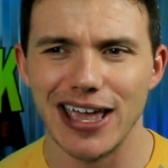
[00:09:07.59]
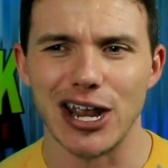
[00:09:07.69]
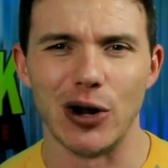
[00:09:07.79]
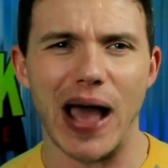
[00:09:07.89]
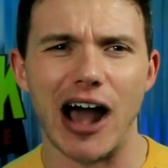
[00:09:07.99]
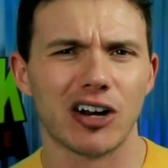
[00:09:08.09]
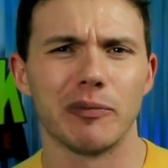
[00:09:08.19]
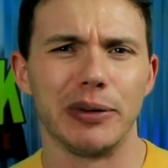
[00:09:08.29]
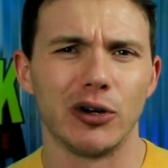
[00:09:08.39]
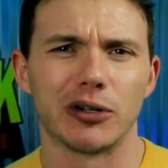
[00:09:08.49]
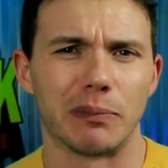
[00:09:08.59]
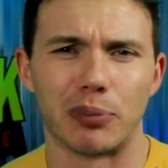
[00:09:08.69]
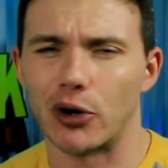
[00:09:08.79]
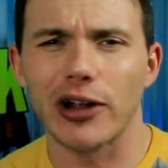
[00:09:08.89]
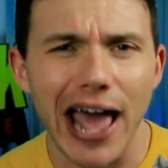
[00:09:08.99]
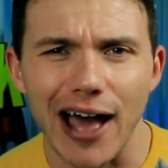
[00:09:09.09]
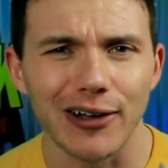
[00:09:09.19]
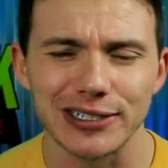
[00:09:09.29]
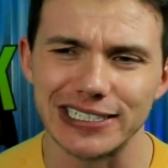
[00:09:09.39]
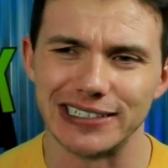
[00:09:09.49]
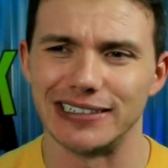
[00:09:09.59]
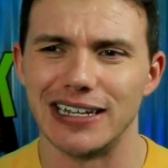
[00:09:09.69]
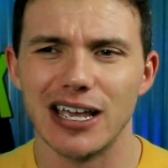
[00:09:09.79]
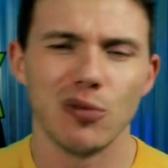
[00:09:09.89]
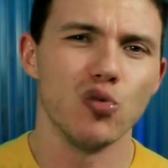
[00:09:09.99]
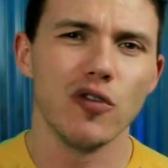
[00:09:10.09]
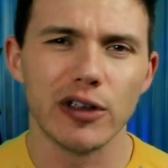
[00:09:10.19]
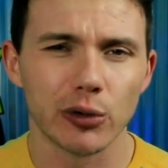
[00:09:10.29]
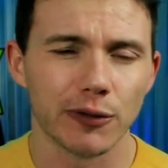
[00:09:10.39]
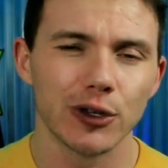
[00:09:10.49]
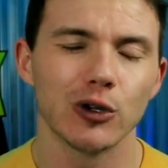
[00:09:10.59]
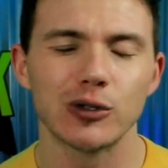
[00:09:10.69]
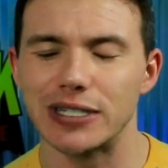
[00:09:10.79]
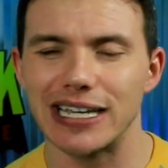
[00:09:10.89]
you know, how to build a birdhouse and movie reviews.